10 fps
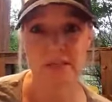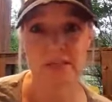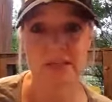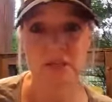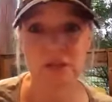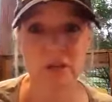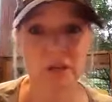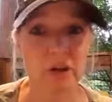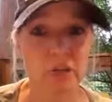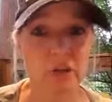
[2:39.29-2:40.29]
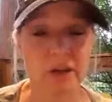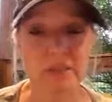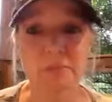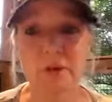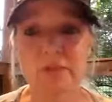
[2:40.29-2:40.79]
I teach a gut health
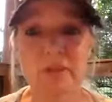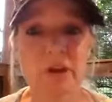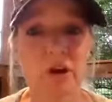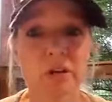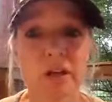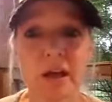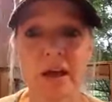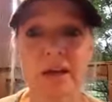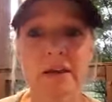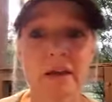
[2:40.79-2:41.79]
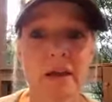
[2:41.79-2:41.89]
class monthly online.